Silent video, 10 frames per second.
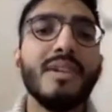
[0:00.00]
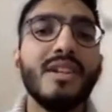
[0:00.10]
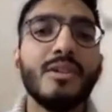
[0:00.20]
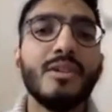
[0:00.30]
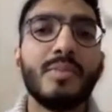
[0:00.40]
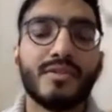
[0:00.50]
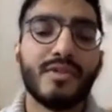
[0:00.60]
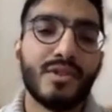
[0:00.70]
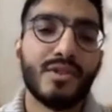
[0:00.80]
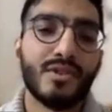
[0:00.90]
comes from the
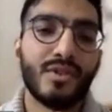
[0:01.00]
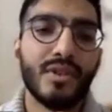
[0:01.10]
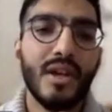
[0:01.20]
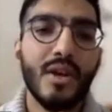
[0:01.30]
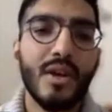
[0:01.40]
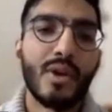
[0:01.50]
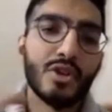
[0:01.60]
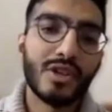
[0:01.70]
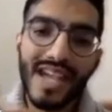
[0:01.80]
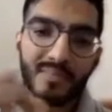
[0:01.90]
middle part of the throat,
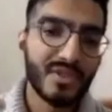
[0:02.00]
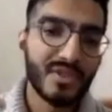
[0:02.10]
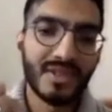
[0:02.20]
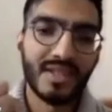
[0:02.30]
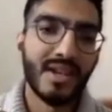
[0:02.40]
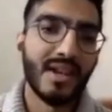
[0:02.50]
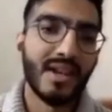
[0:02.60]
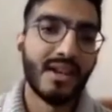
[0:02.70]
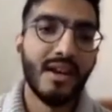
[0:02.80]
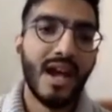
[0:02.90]
where you're capturing the
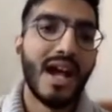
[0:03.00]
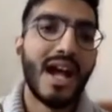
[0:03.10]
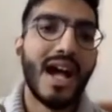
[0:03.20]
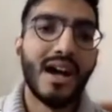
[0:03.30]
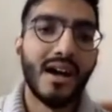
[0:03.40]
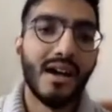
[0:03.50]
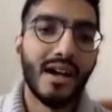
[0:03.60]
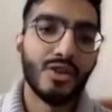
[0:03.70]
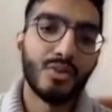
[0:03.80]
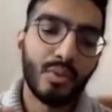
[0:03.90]
air,
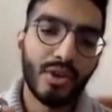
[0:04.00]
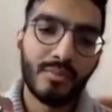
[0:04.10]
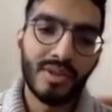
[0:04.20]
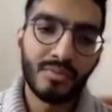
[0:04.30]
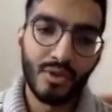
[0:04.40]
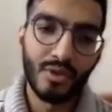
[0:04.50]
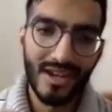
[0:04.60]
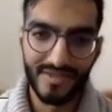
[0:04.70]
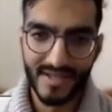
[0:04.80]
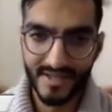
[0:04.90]
and you put a bit more emphasis.